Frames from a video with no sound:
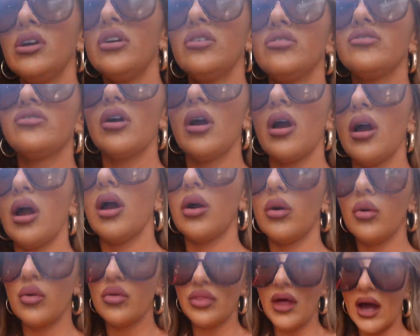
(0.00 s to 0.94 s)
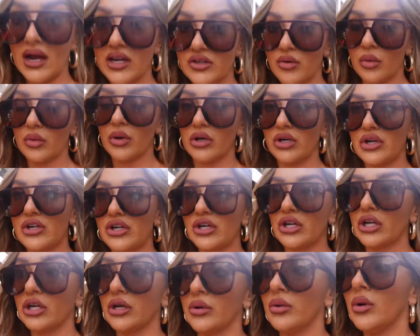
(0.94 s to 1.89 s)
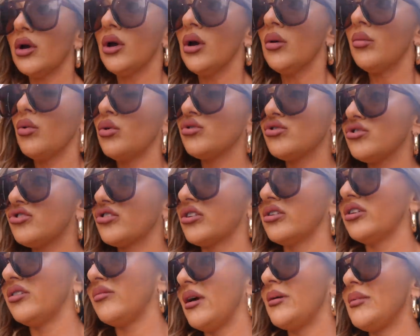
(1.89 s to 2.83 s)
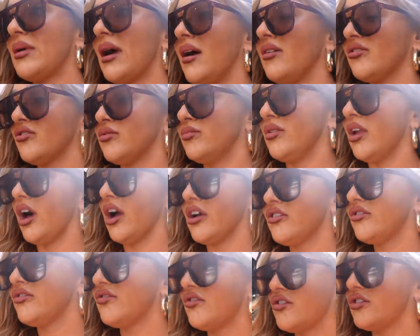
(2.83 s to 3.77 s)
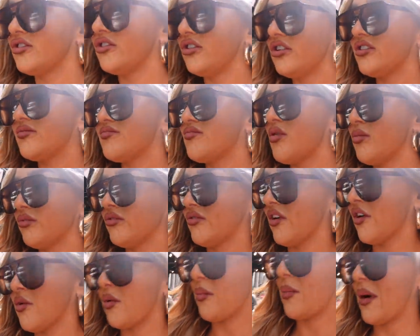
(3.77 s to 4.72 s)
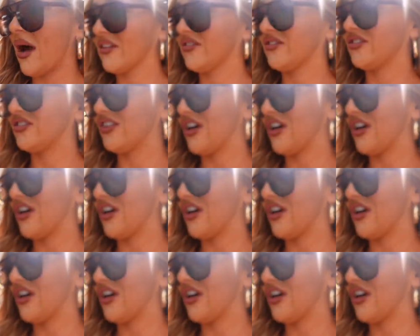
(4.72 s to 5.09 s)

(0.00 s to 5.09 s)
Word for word: So that is what we're going to do. We're also just going to maybe have some nice food. Mum's fed up of pasta